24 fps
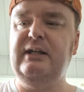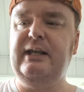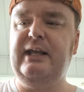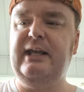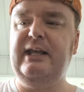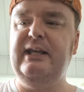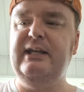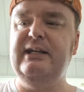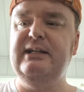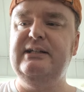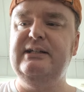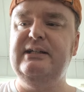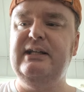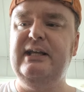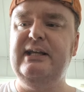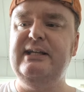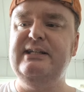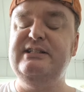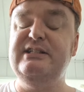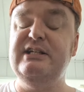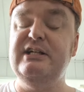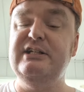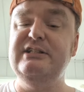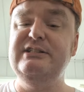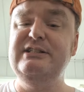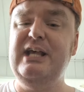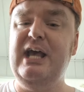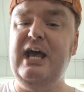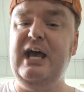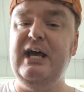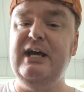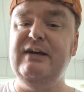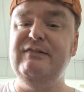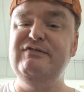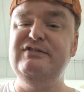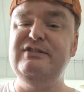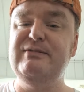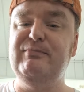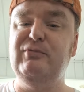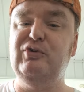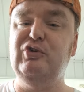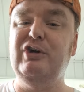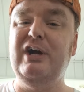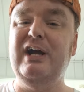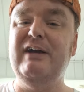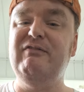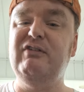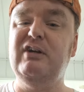And it does have some
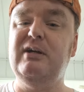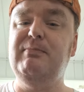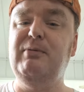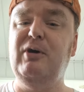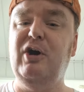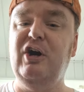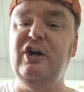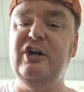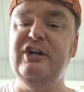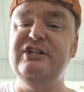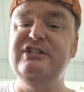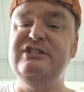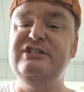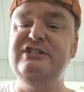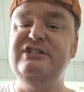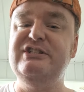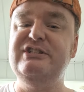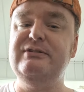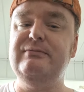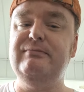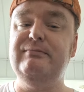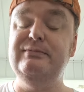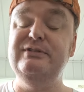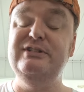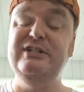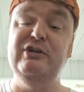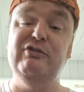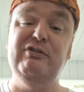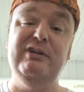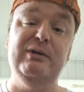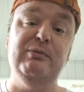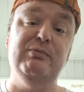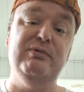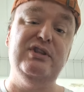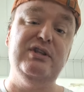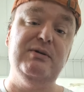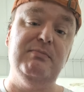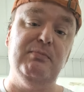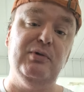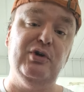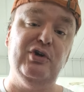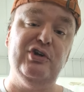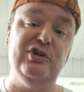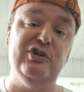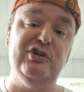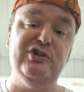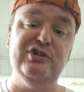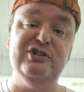graphic parts dealing with the
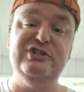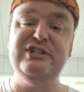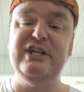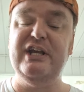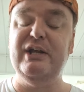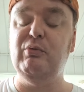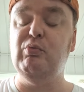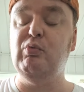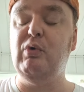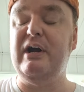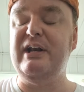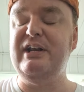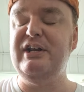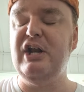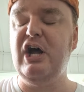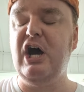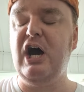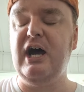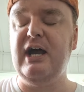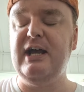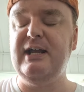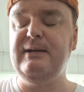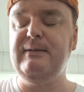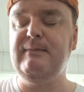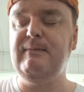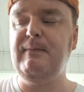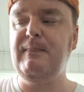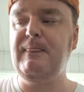murders and whatnot.